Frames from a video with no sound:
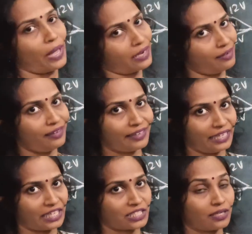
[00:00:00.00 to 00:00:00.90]
parallel
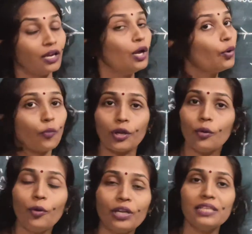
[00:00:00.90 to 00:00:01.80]
connection. What
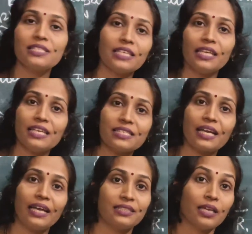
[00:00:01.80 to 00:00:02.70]
about in series,
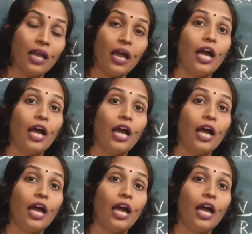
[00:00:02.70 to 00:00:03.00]
guys?